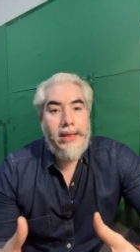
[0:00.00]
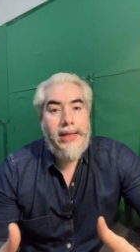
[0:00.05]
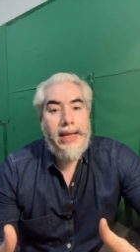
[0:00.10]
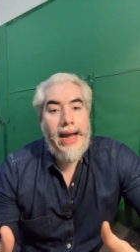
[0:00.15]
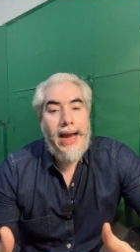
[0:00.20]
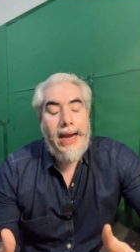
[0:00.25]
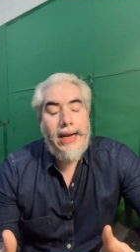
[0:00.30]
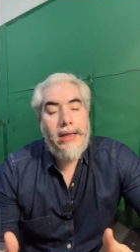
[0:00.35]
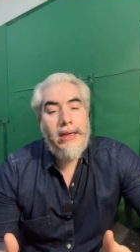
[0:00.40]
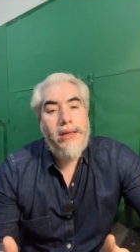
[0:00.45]

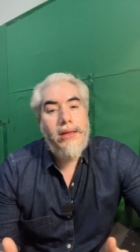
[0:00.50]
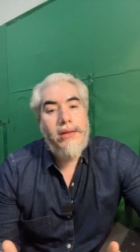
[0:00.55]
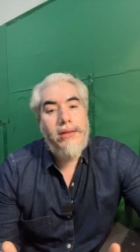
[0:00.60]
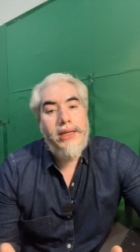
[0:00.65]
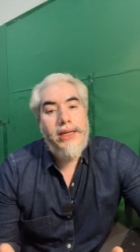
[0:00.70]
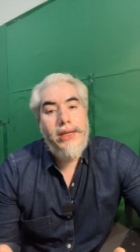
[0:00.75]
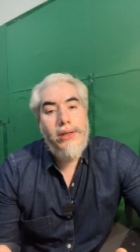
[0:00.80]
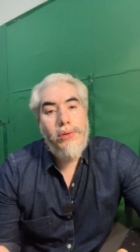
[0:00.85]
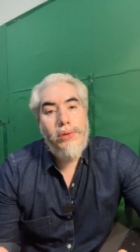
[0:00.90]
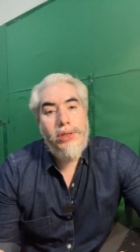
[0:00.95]
that
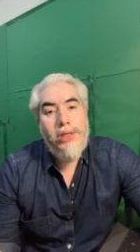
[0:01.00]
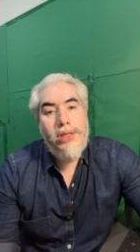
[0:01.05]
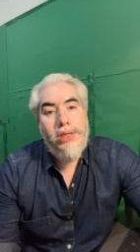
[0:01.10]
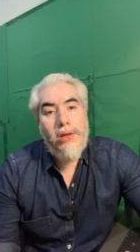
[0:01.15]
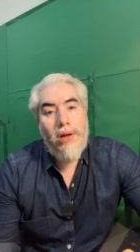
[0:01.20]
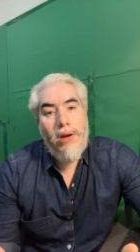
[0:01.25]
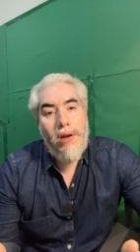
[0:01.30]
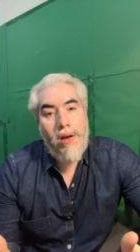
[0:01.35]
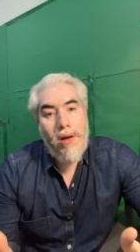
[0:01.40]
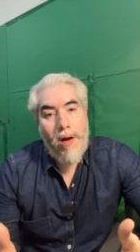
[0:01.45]
reduces
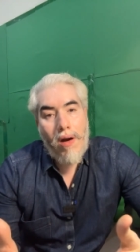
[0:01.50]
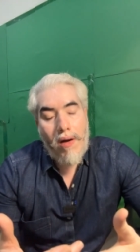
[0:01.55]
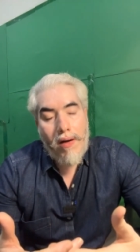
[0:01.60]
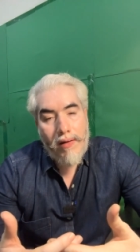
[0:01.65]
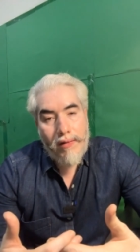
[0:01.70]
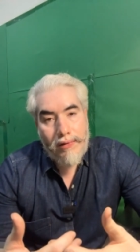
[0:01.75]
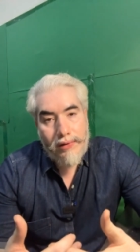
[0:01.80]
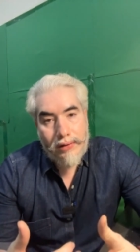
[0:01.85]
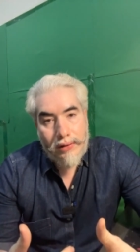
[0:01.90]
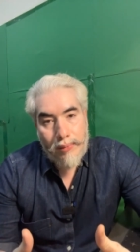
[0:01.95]
a lot
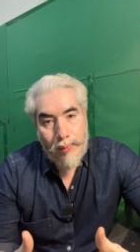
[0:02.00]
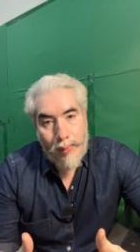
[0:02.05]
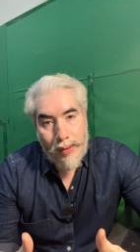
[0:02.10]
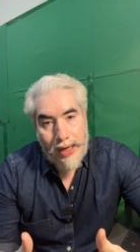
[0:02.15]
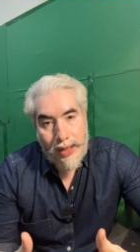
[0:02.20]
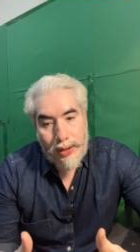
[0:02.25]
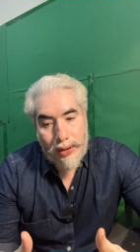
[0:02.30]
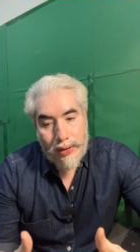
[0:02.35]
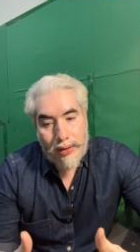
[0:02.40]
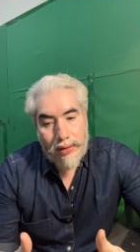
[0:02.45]
of
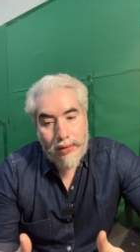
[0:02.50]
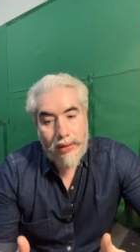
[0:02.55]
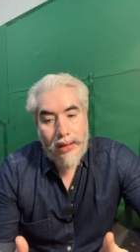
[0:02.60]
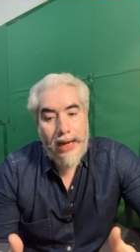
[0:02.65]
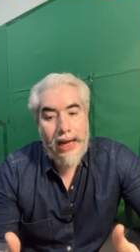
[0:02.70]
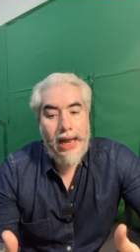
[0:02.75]
pressure,